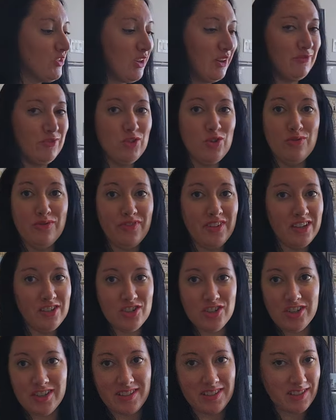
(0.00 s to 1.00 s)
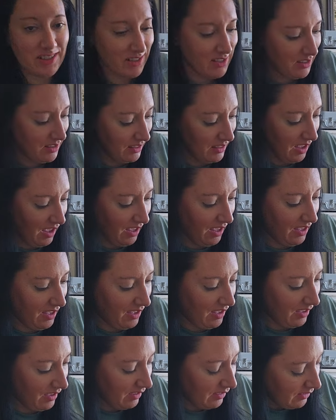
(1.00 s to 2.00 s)
also have two finishes. The
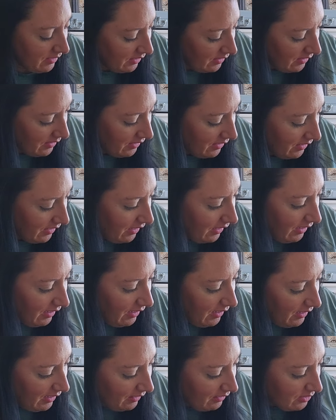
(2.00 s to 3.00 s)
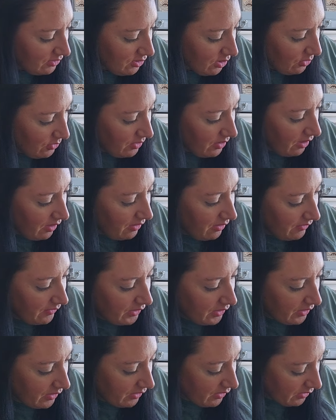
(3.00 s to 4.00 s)
hell is going on over
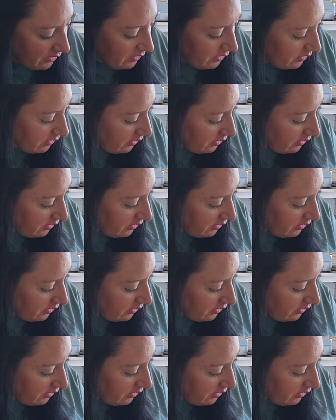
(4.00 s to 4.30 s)
here?